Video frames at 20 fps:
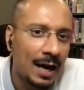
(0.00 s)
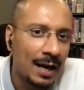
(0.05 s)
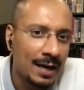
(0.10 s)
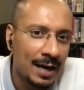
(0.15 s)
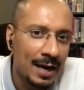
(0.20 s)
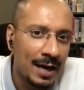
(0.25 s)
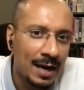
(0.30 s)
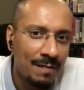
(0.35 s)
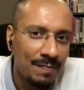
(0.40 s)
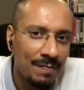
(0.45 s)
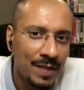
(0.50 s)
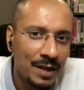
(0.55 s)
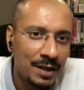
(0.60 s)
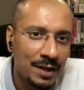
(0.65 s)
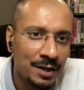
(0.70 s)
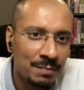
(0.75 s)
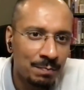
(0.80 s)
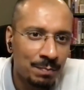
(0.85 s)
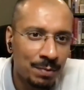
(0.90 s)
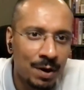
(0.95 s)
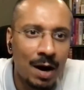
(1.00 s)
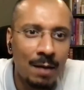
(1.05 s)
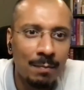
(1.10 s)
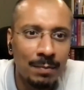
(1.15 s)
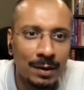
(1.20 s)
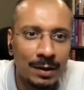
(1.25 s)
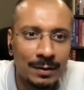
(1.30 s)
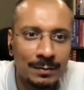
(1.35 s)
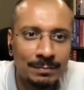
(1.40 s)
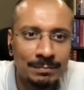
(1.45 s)
I have this
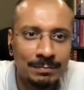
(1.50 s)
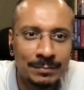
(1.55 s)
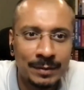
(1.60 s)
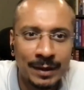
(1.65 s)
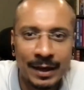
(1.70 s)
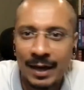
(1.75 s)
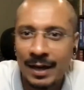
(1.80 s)
problem.